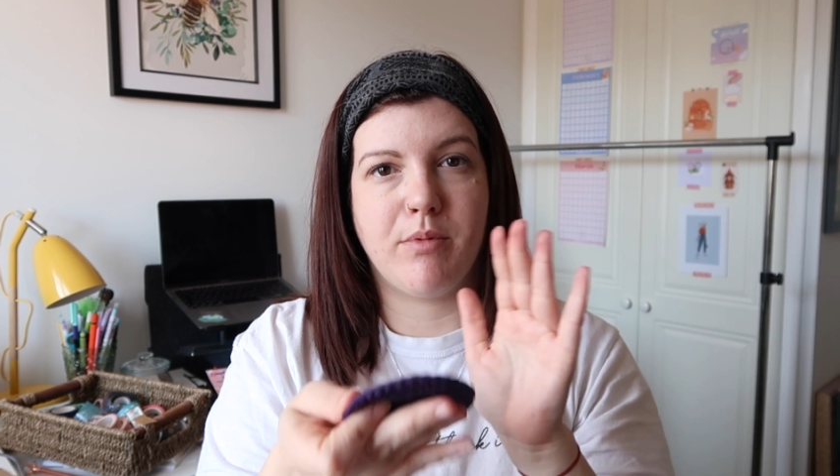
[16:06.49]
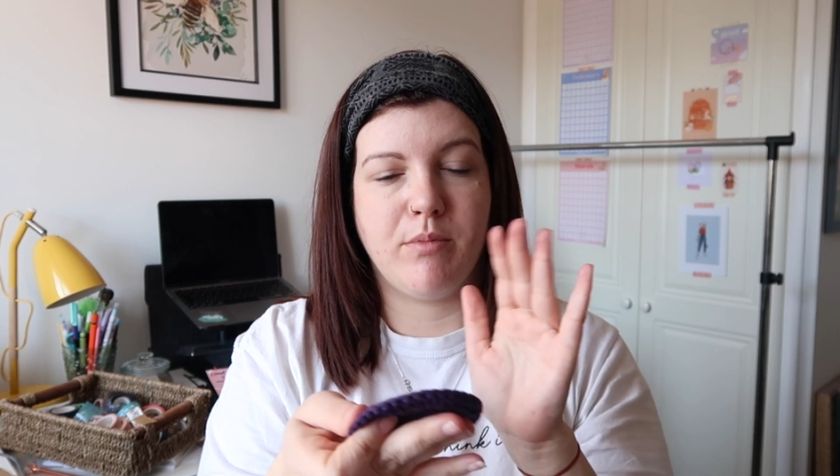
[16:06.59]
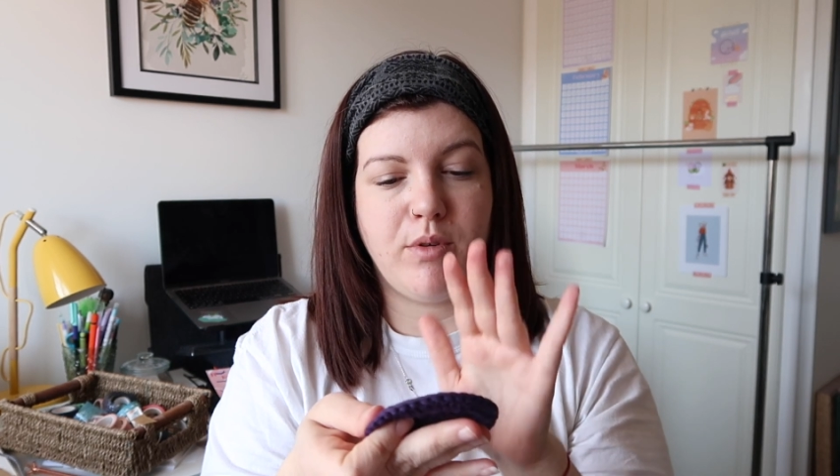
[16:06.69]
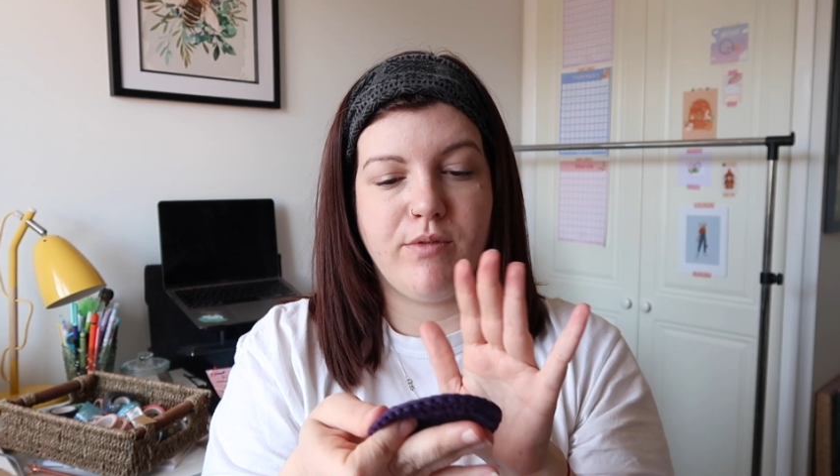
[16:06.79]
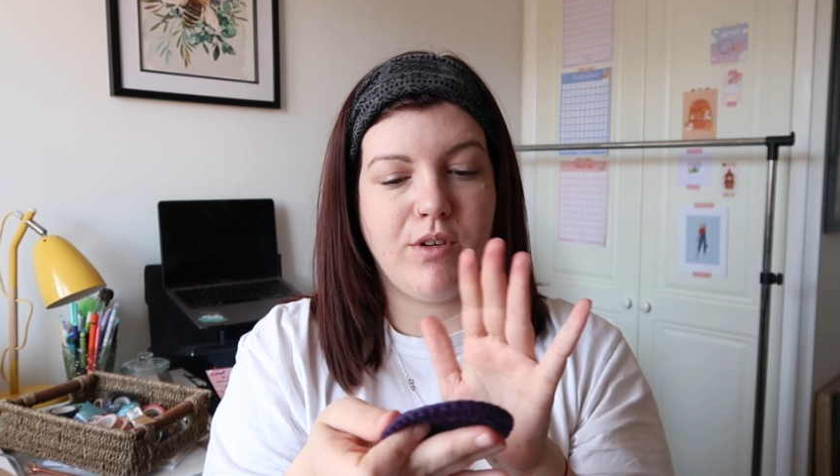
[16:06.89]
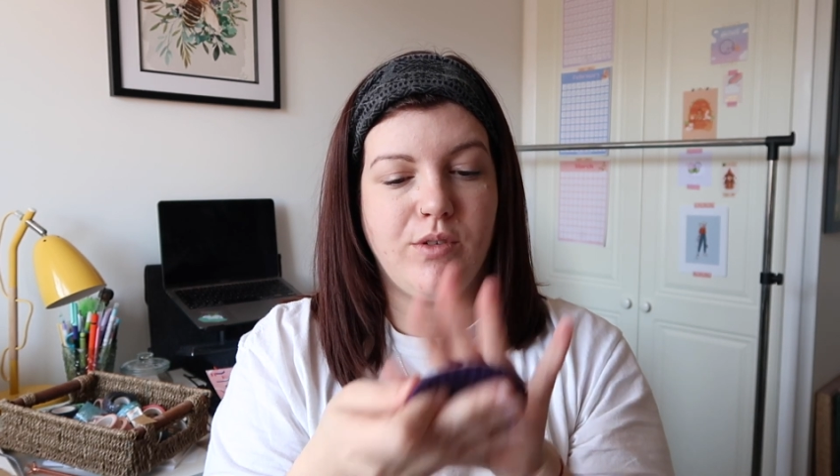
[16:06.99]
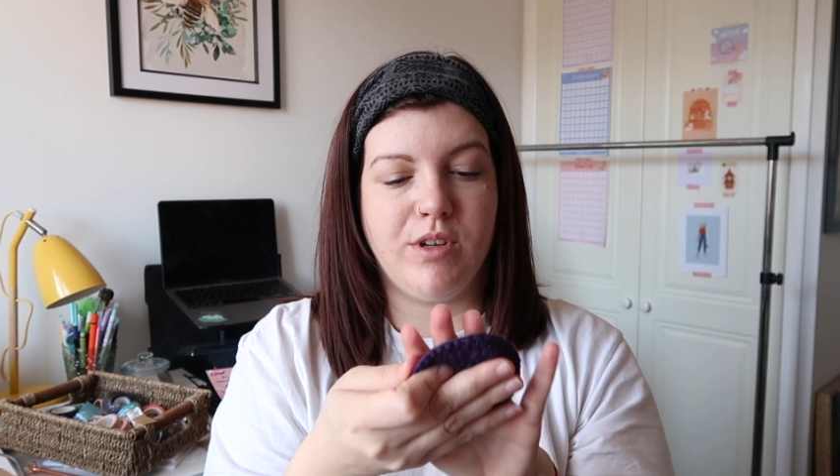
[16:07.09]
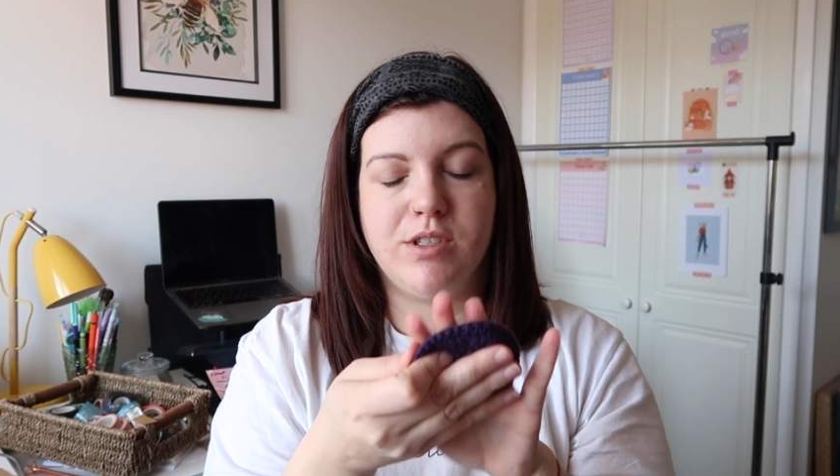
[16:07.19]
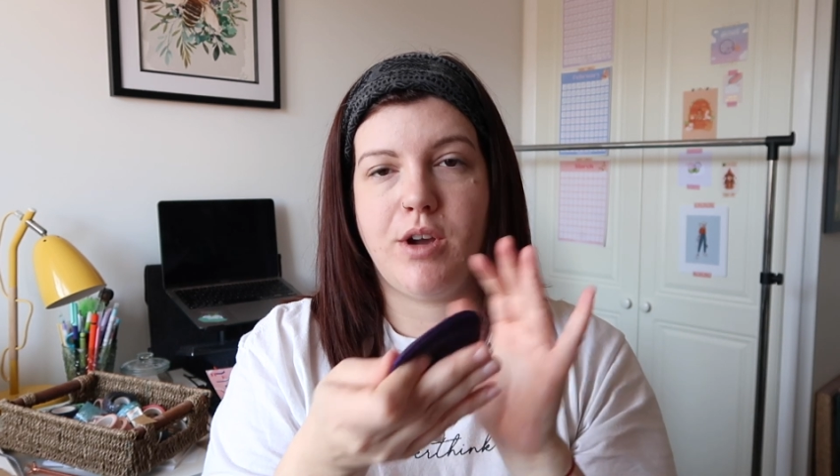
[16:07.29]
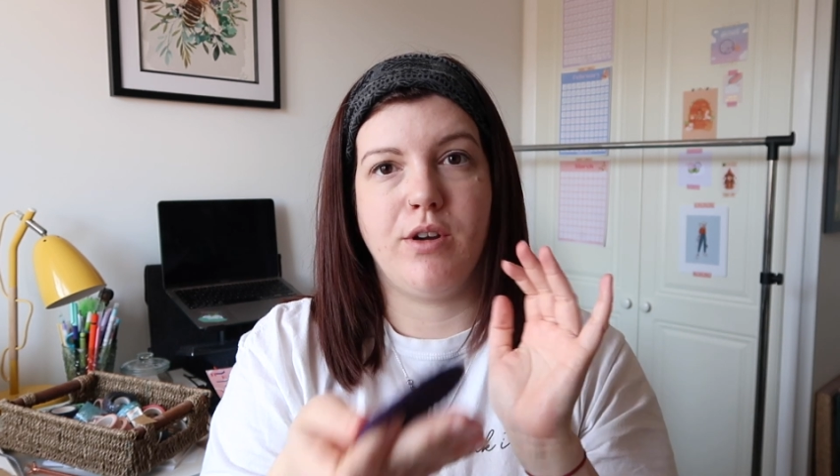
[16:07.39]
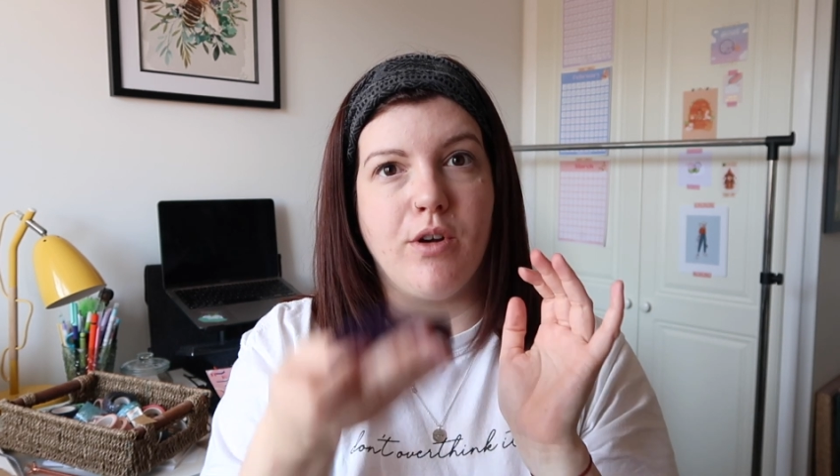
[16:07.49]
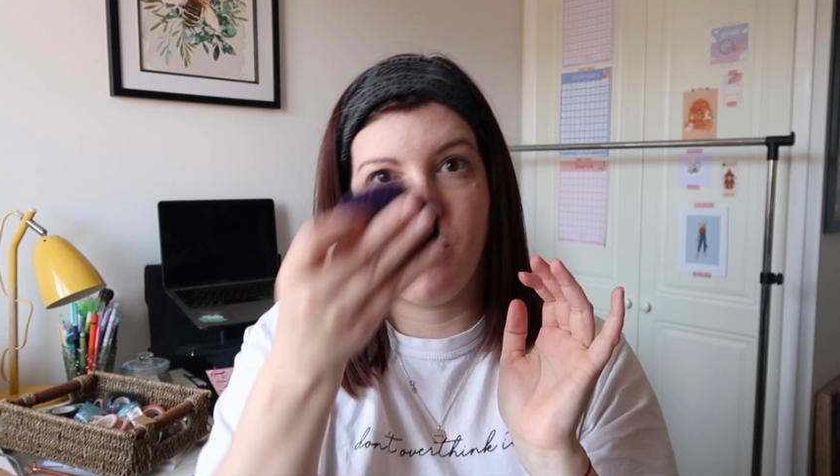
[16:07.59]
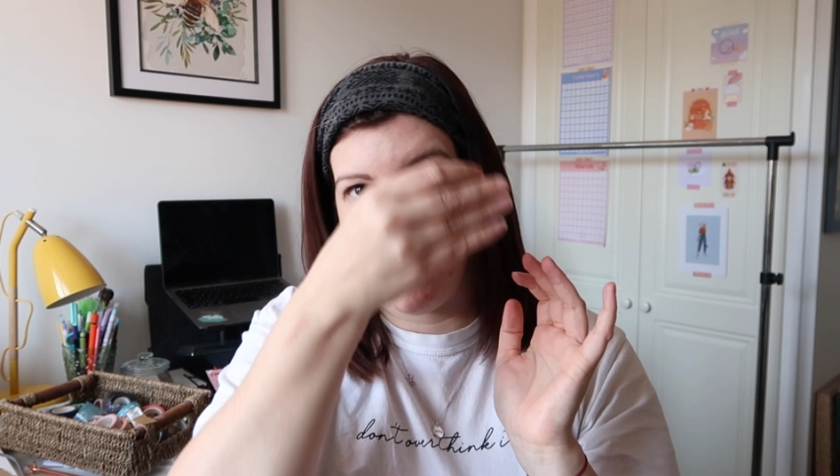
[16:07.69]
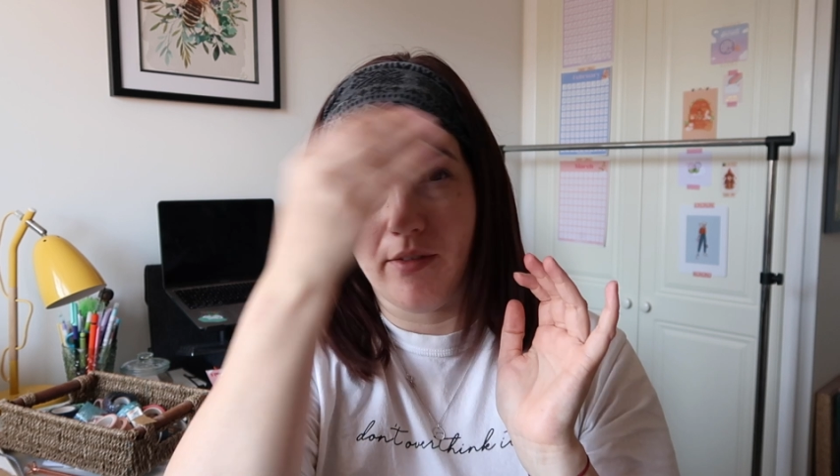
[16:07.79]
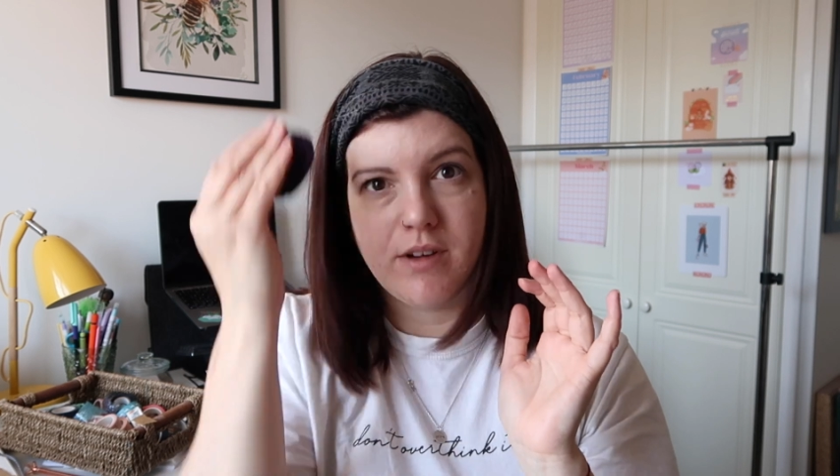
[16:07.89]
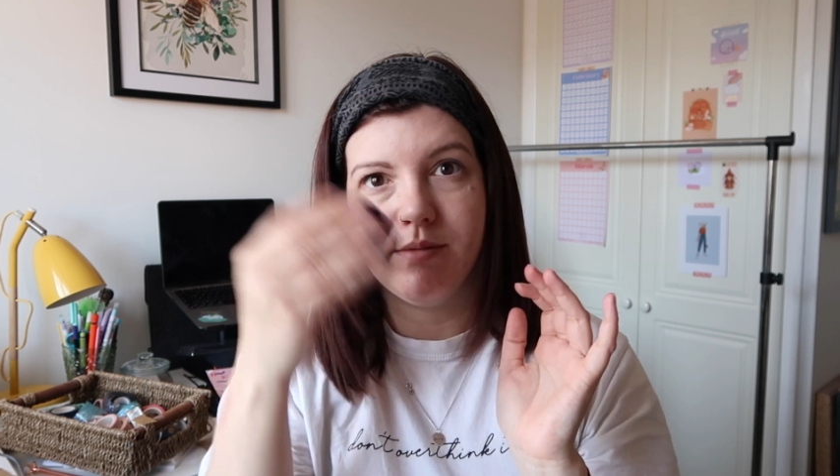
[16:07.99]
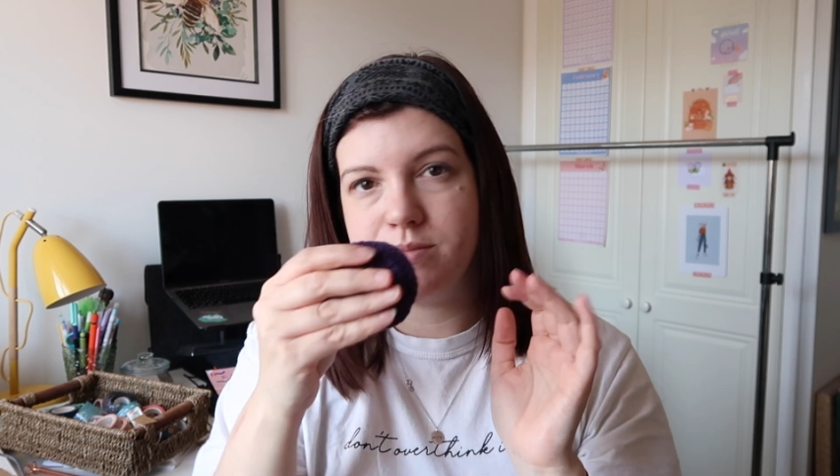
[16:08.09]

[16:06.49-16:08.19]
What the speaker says: remover or your toner or whatever